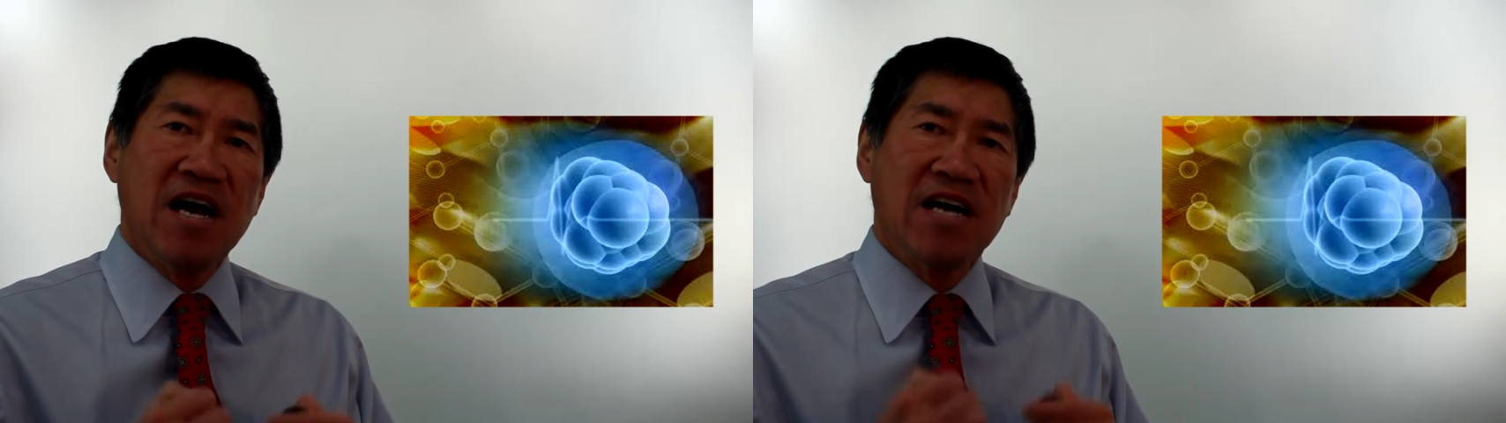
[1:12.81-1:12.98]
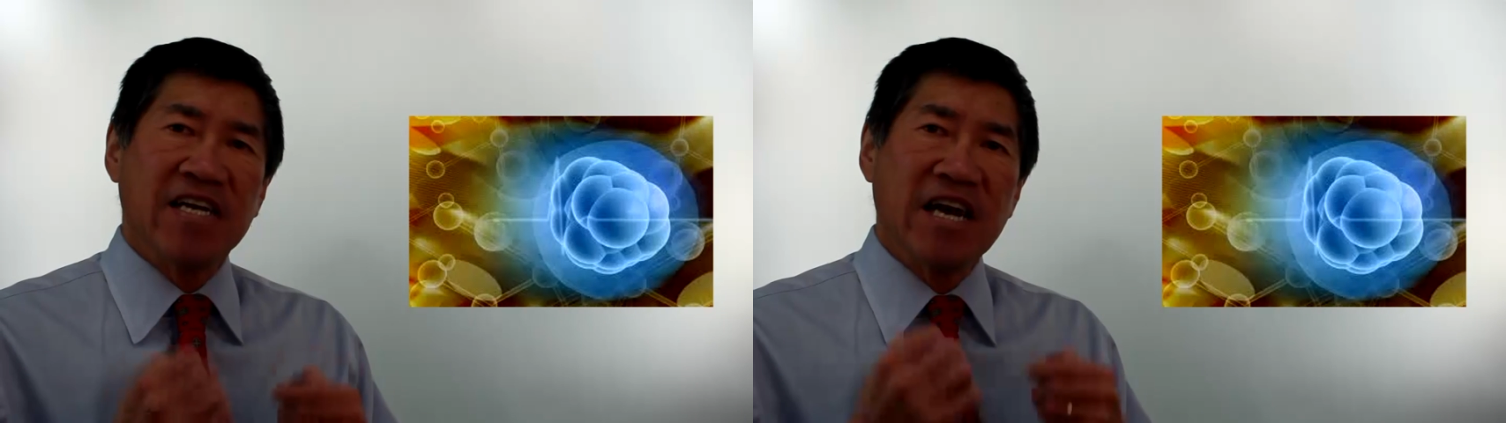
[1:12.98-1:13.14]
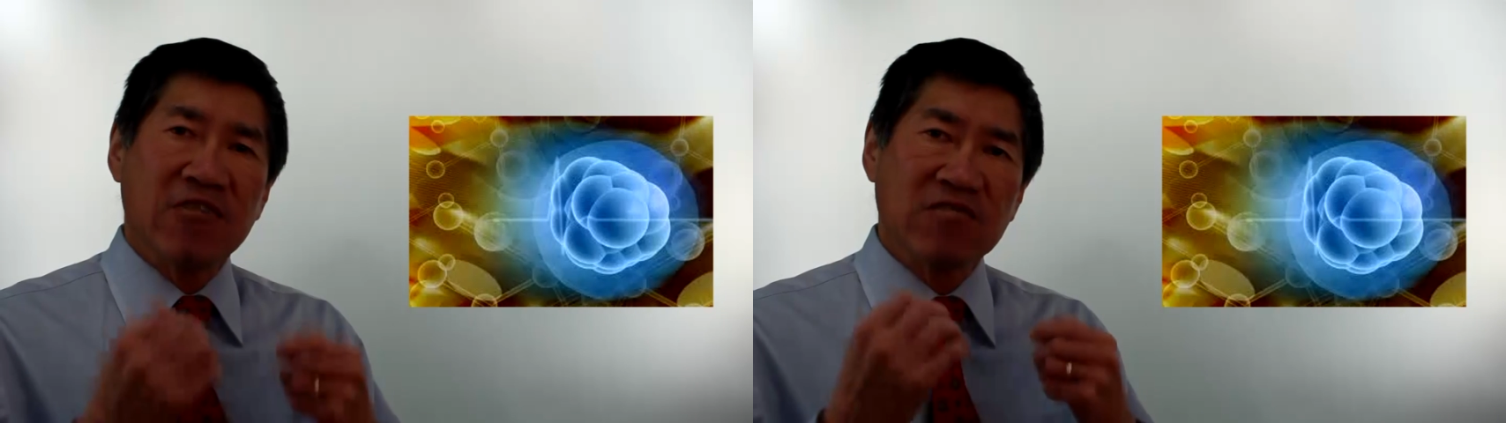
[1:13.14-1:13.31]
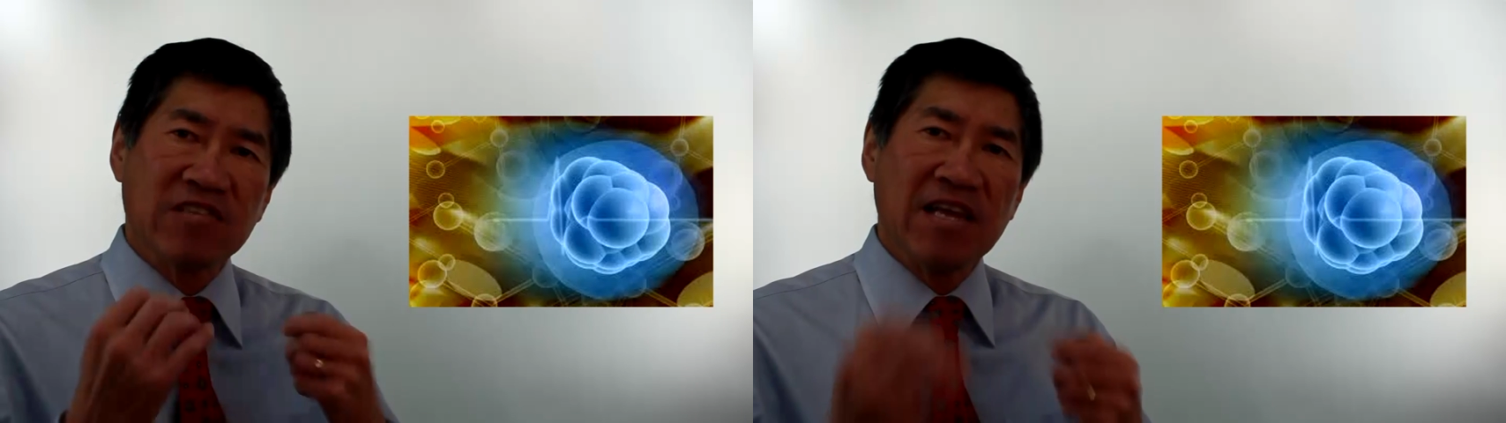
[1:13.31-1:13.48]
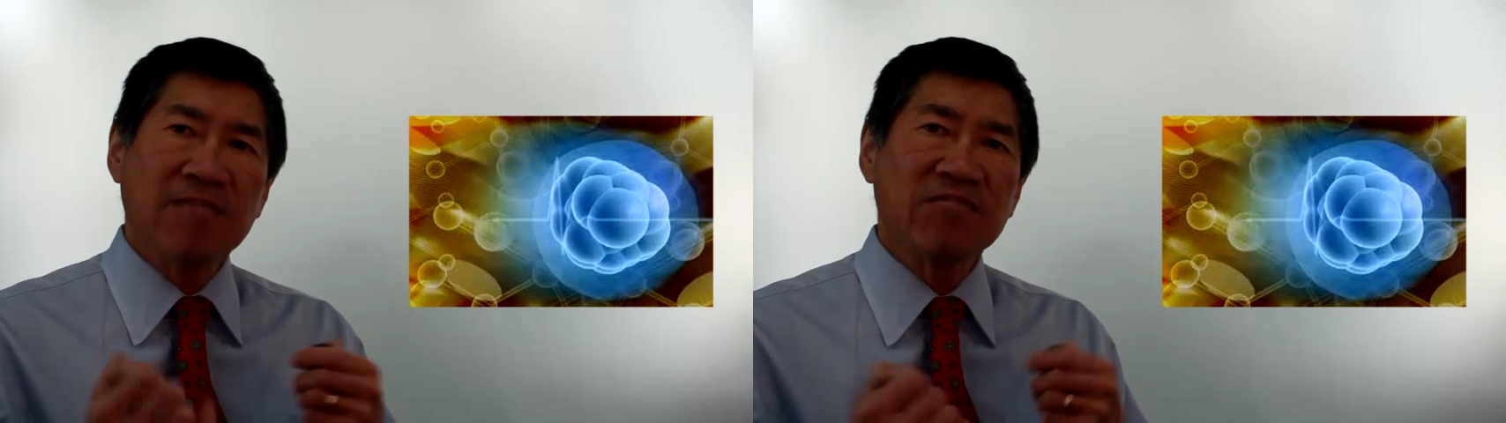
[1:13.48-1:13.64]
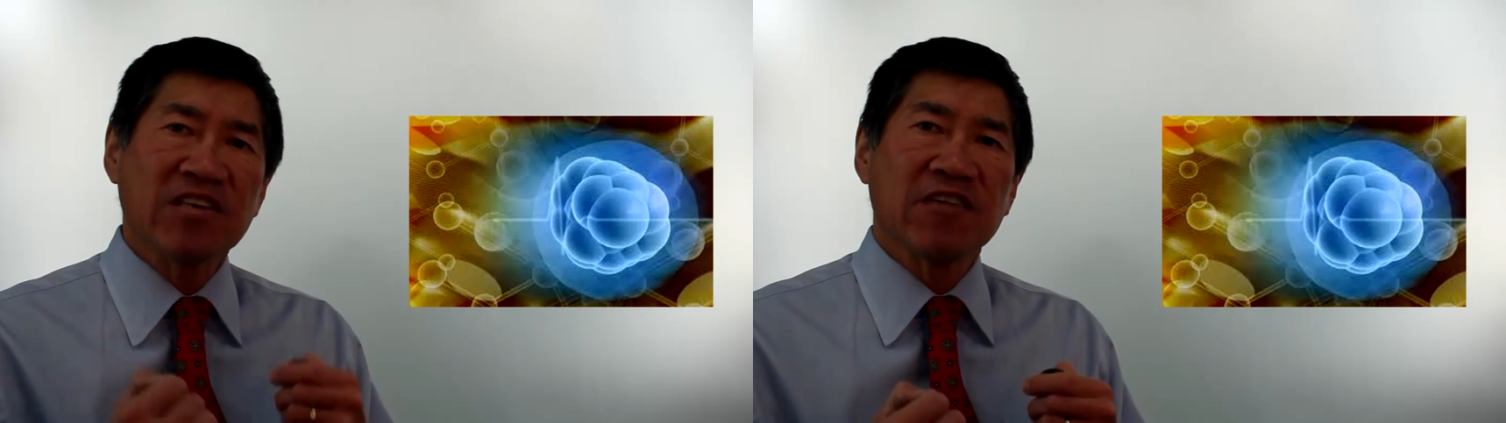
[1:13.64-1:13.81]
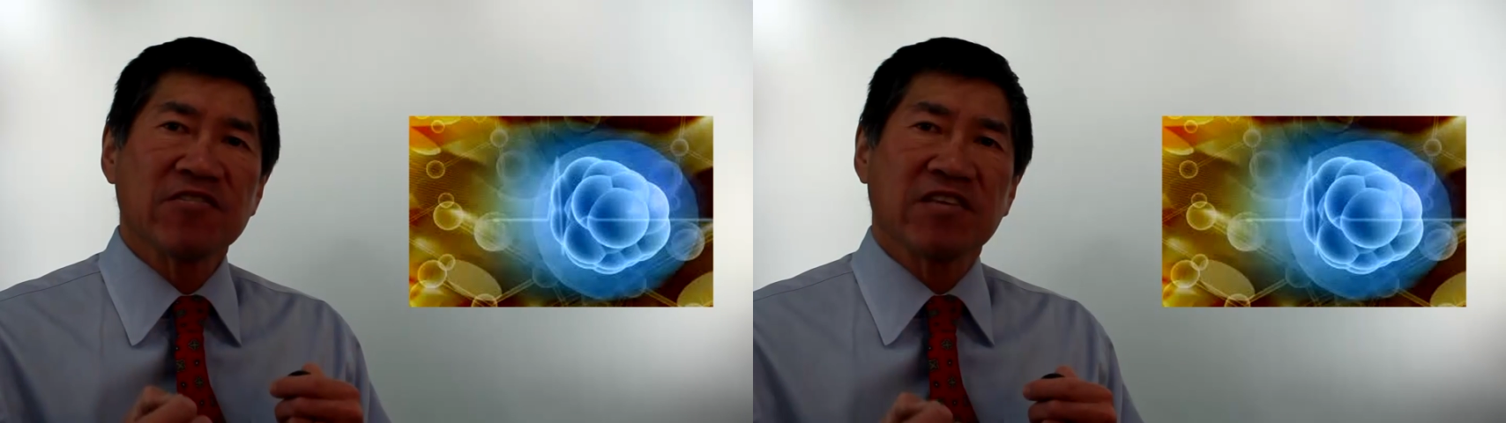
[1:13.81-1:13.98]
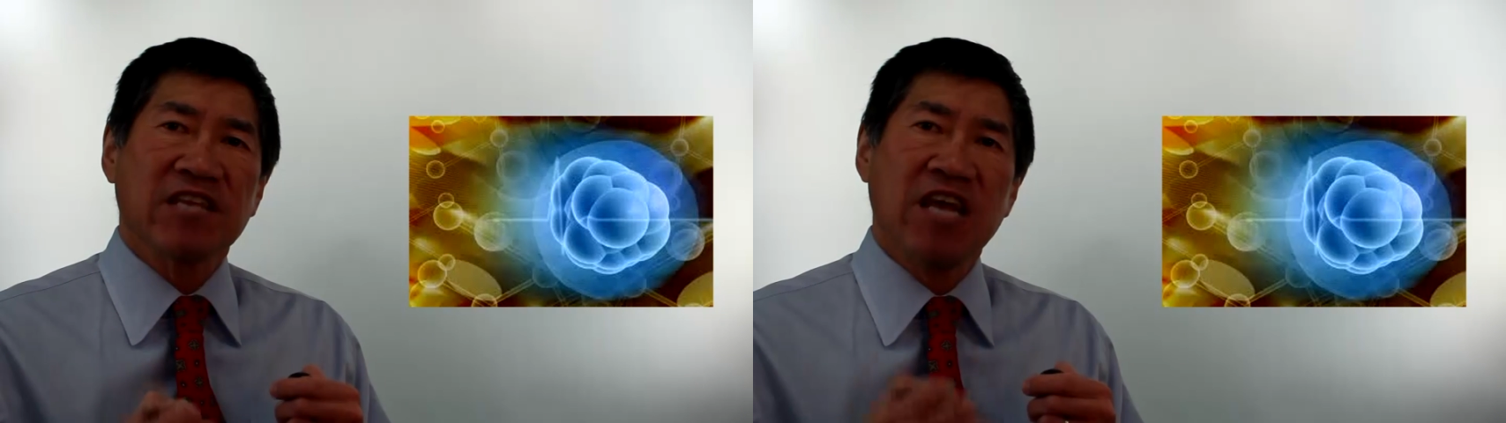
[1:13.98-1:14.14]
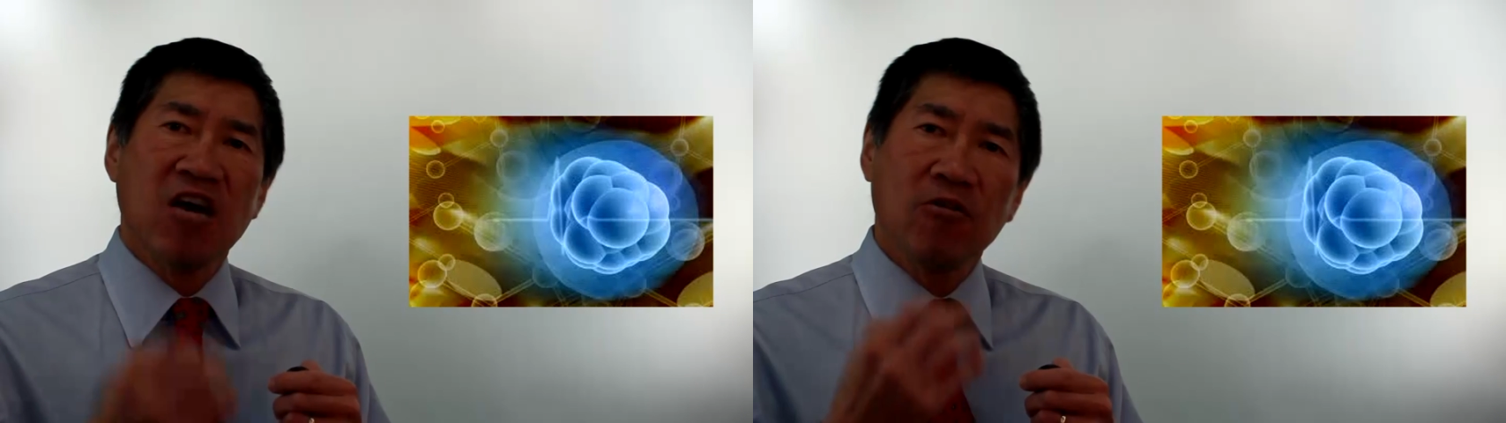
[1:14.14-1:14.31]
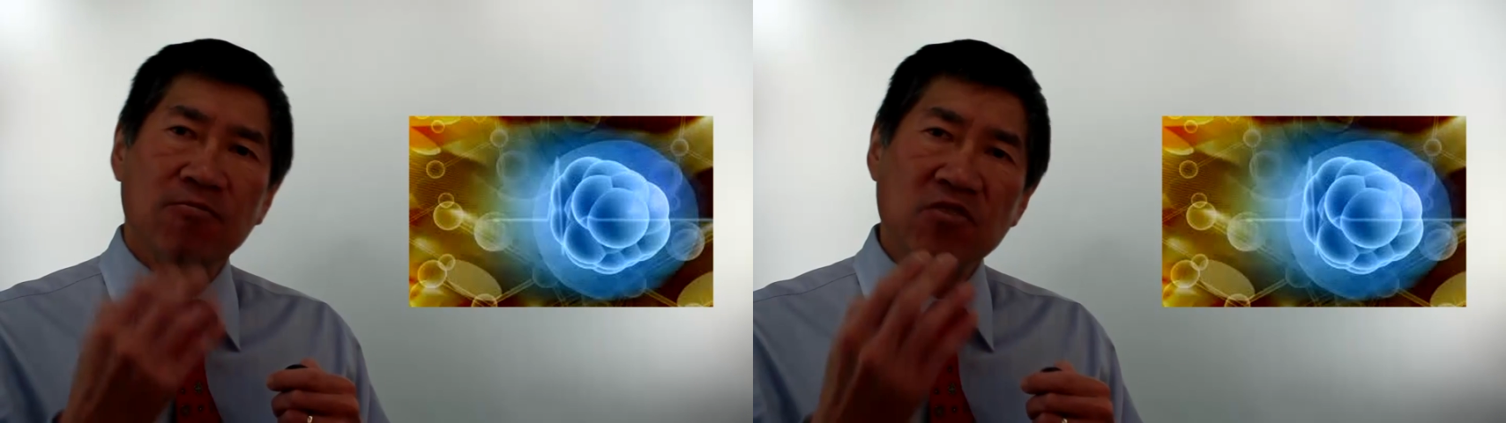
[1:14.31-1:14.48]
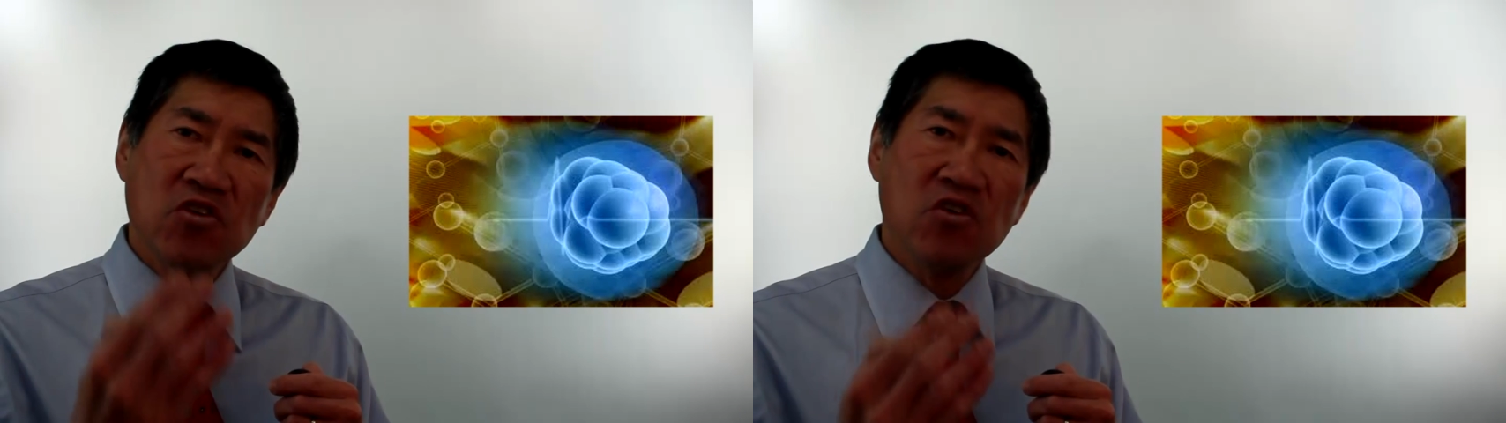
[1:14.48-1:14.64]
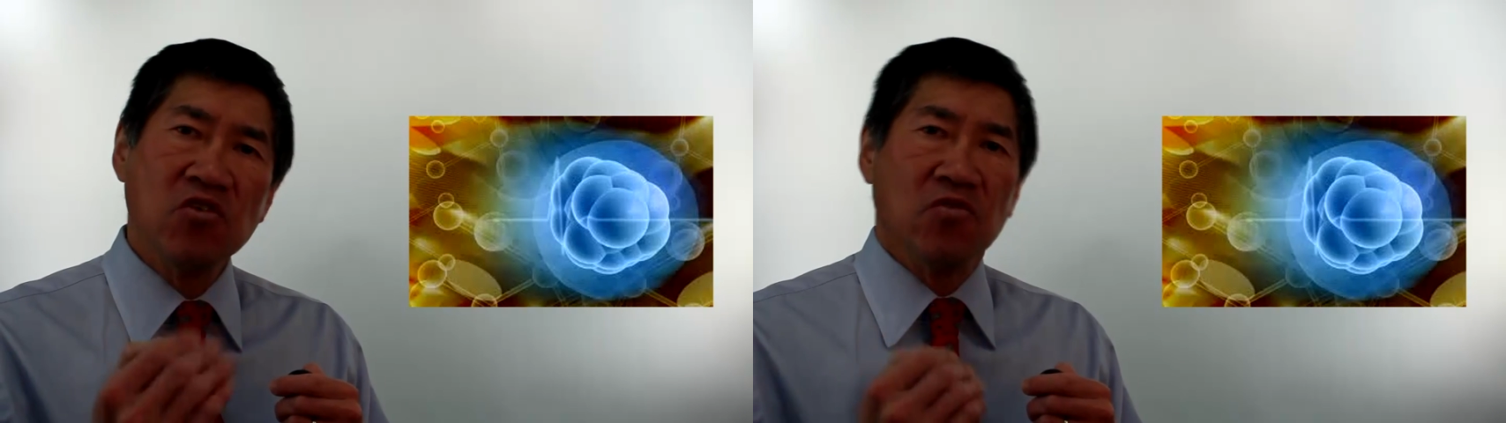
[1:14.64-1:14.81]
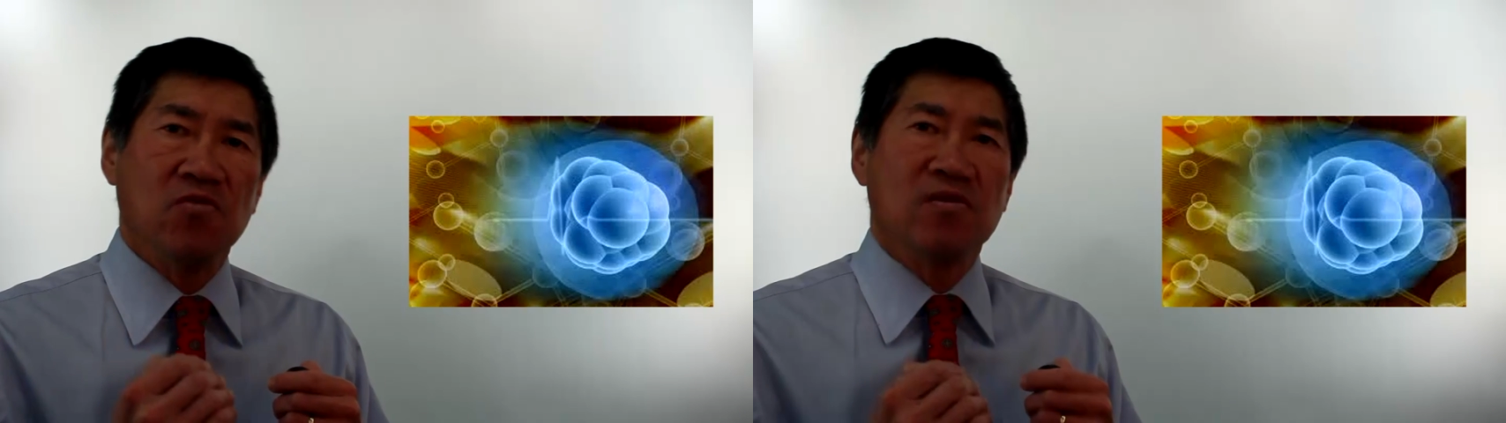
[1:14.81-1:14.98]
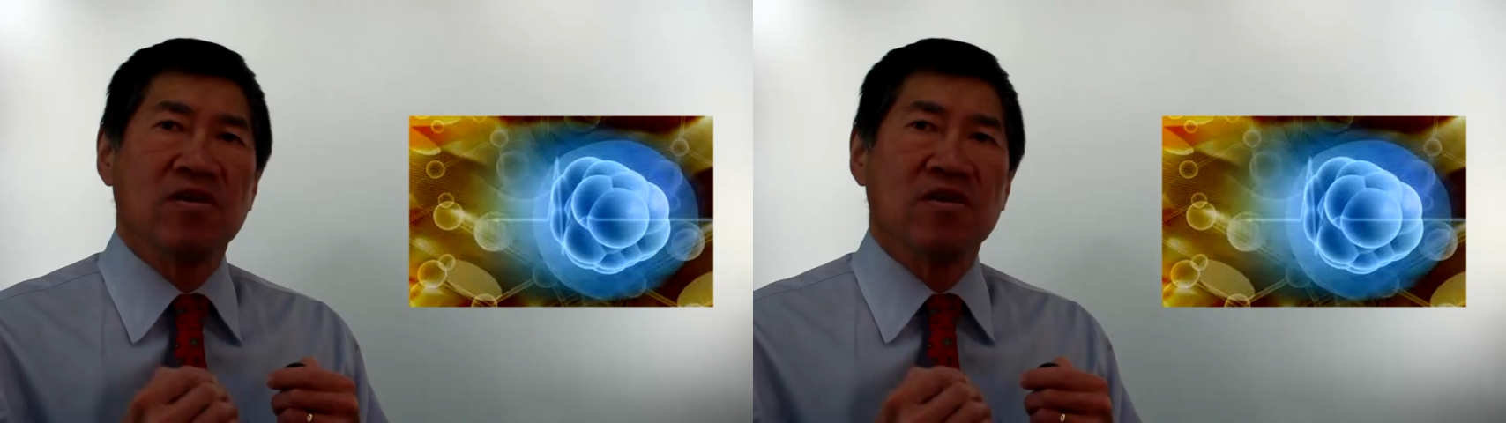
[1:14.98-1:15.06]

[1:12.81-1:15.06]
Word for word: on how stem cells can help you